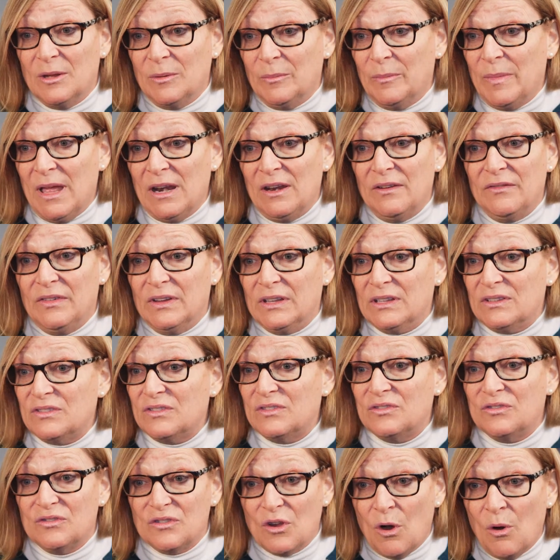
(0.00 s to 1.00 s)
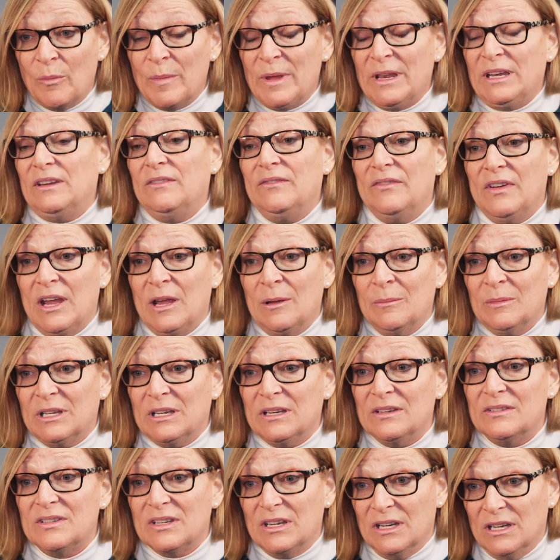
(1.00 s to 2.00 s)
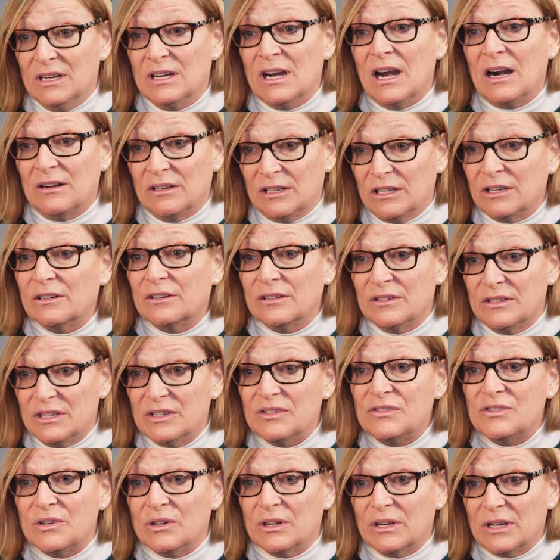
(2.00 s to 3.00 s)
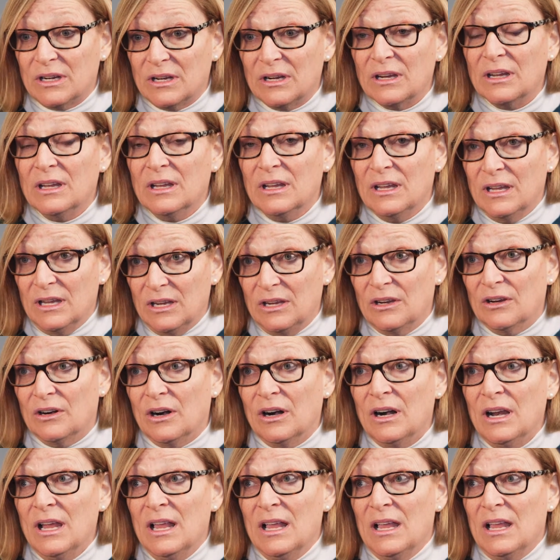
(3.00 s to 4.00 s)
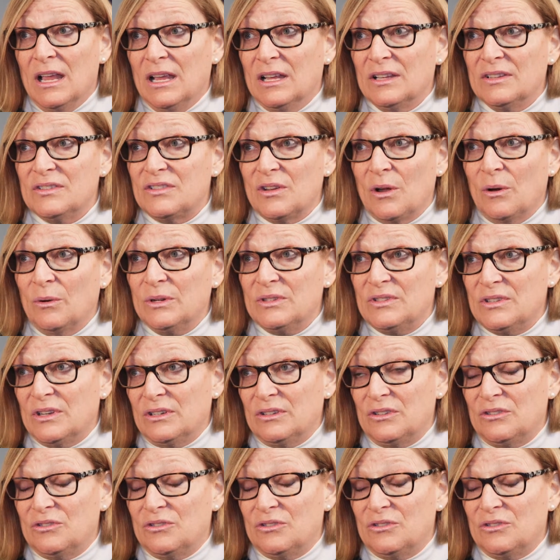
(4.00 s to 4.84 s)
that benefits so many families in our little district here. And so it's a